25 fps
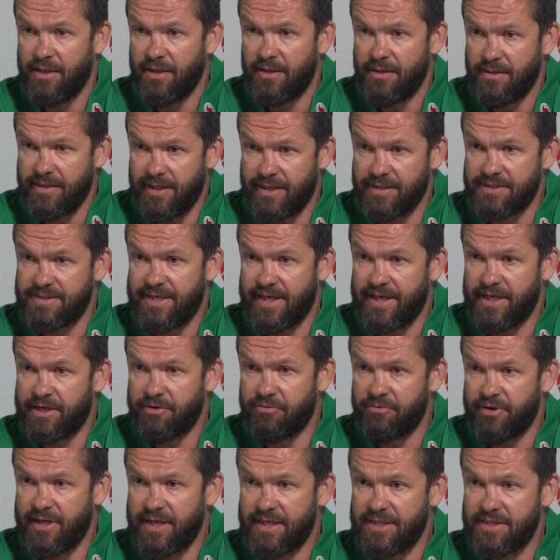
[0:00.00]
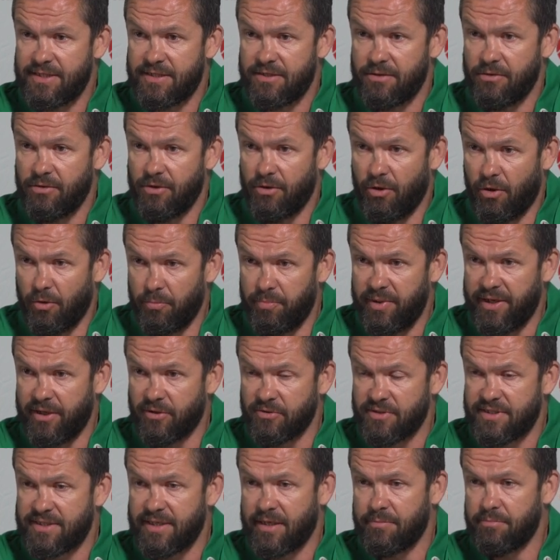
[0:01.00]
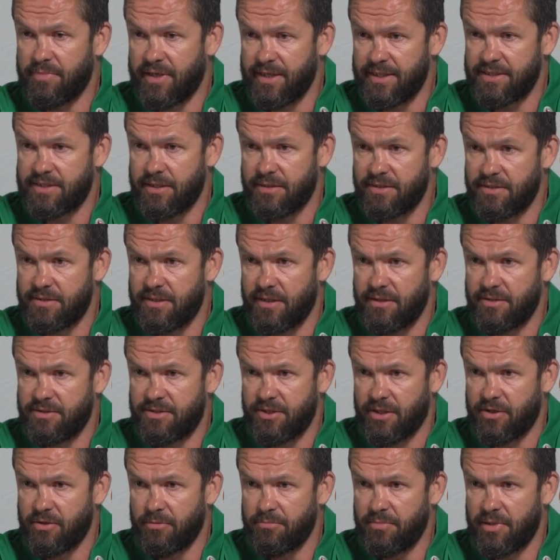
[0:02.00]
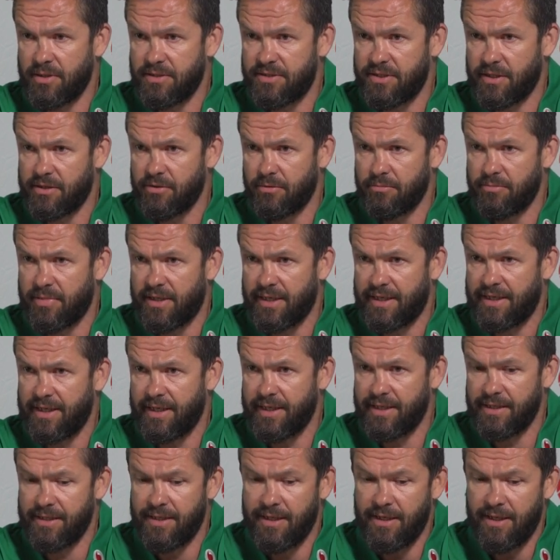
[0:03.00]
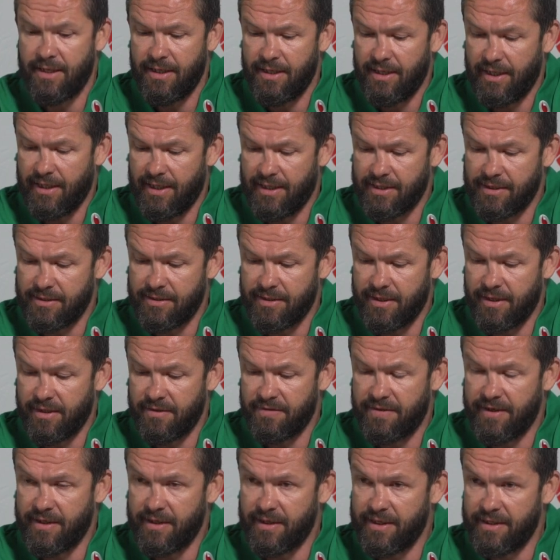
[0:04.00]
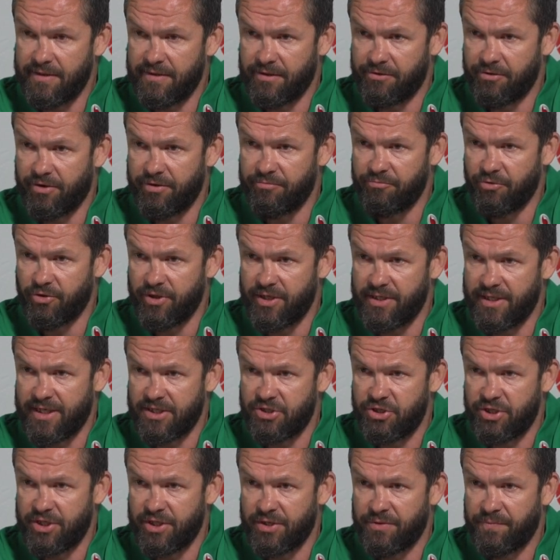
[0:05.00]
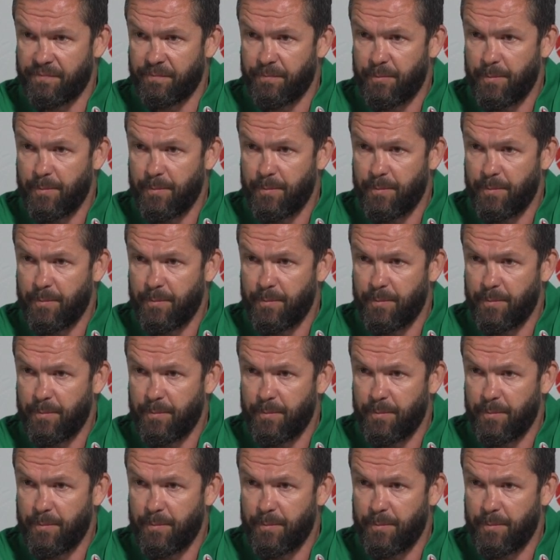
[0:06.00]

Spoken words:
They'll take a rest or be on standby to come back in, and they'll hit the ground running next year.